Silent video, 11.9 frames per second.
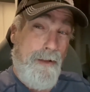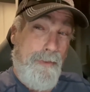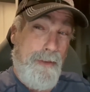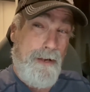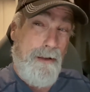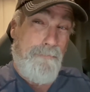
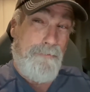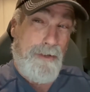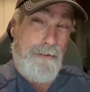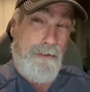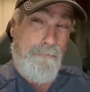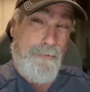Then after I
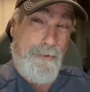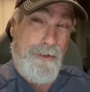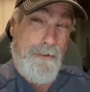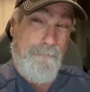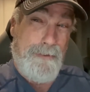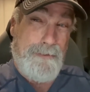live with
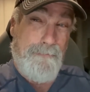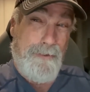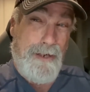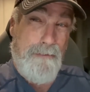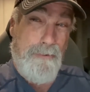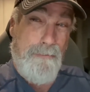him just for a
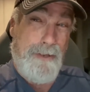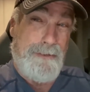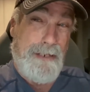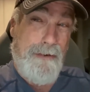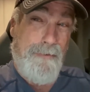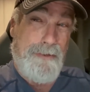couple months
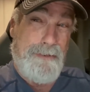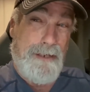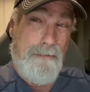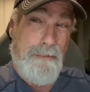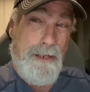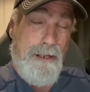and have that job,